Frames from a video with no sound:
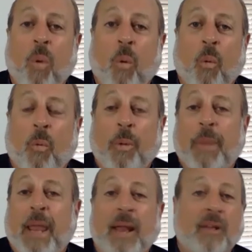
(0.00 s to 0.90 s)
we
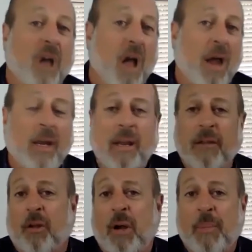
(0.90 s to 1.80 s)
began to talk and he
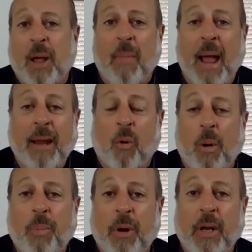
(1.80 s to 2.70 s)
learned about my
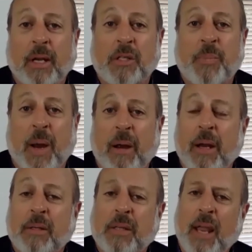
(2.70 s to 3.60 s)
corporate
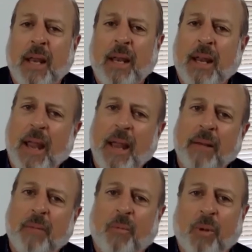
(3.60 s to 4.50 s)
experience and he got
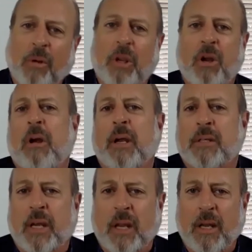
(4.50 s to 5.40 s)
real
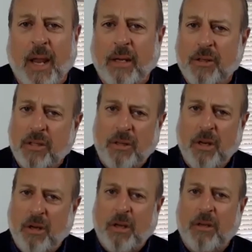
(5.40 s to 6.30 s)
curious. You
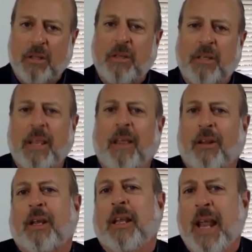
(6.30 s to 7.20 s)
could see that
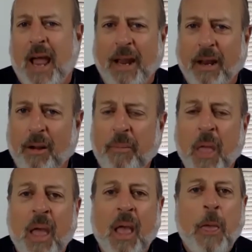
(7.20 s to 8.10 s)
look in the eye,
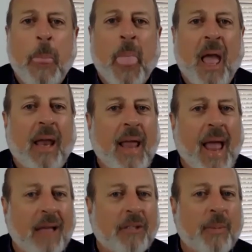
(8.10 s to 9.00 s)
And he
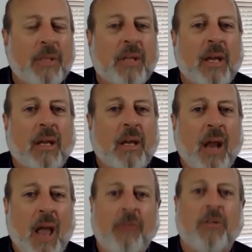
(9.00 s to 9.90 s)
asked me, he's like,
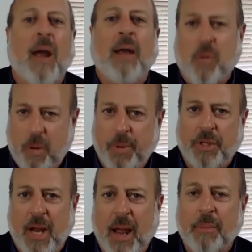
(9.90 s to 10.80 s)
I tried corporate
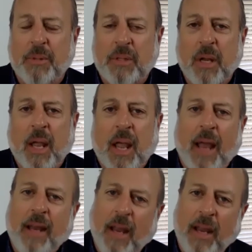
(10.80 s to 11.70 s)
jobs. And
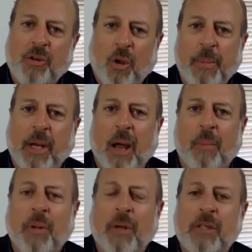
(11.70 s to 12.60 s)
he told me a
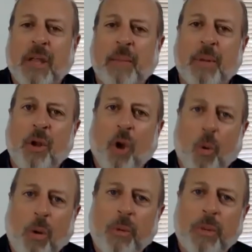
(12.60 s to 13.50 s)
couple, and he's like, but no
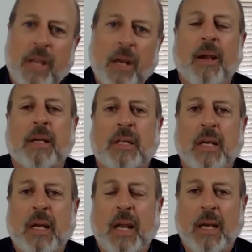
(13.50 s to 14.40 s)
one was interested
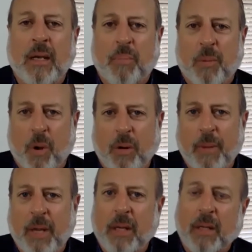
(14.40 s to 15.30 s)
in promoting
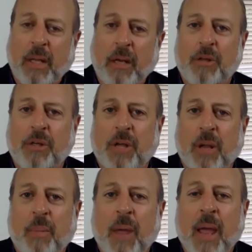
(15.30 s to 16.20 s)
me into
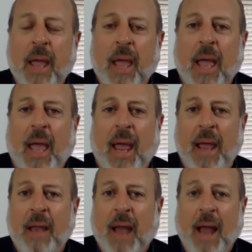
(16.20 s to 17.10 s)
leadership.
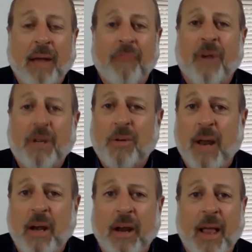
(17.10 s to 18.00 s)
And I got
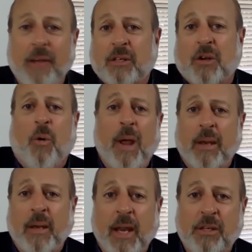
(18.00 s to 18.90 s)
frustrated and I just
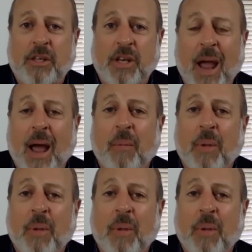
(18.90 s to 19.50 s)
quit each job.